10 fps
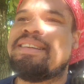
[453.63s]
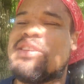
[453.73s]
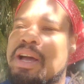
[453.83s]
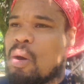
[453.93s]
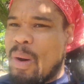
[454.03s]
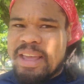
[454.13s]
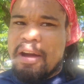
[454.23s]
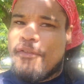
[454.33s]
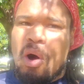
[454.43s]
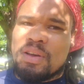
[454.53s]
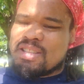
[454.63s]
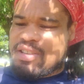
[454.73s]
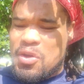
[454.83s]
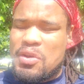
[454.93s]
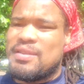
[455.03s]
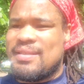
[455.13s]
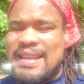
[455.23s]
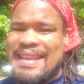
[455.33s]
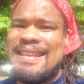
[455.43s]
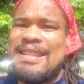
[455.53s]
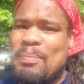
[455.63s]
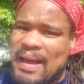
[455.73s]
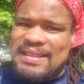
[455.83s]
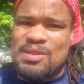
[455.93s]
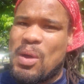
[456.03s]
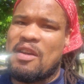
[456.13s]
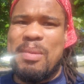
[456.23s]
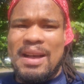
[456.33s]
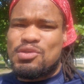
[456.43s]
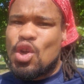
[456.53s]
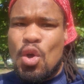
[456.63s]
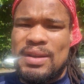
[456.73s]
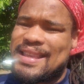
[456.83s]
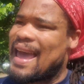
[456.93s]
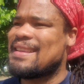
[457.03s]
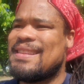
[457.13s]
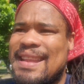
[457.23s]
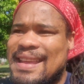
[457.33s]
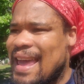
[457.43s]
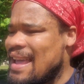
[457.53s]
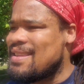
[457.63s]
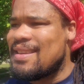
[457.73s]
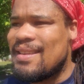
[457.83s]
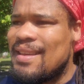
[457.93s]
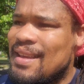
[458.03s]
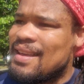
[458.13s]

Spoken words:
while y'all focusing on the easy places where everybody was going, Tanzania, Kenya,